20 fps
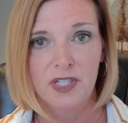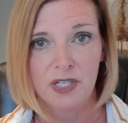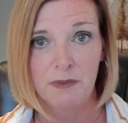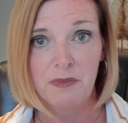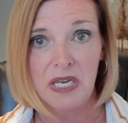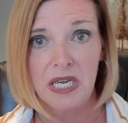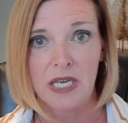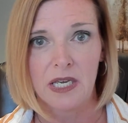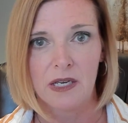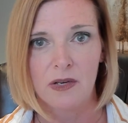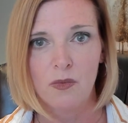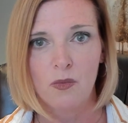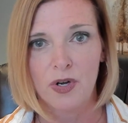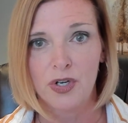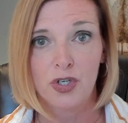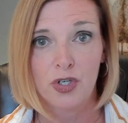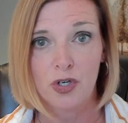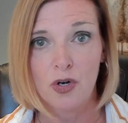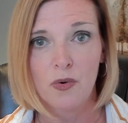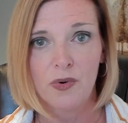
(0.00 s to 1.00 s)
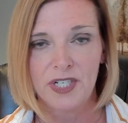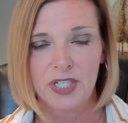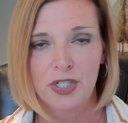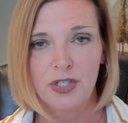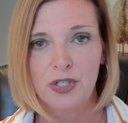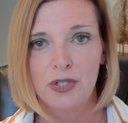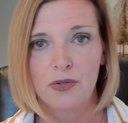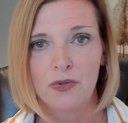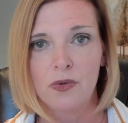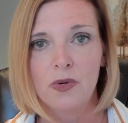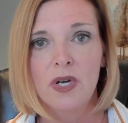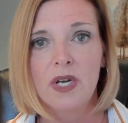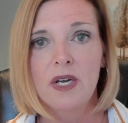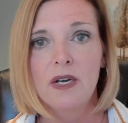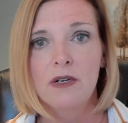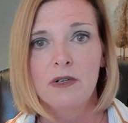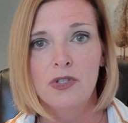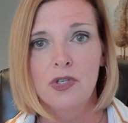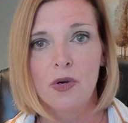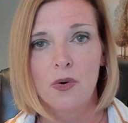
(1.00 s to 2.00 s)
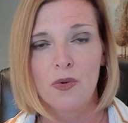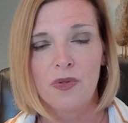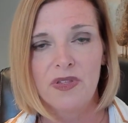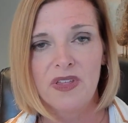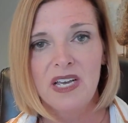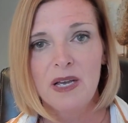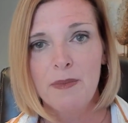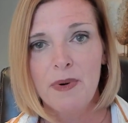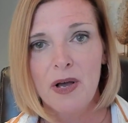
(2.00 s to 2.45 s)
to be, what you're going to do. So think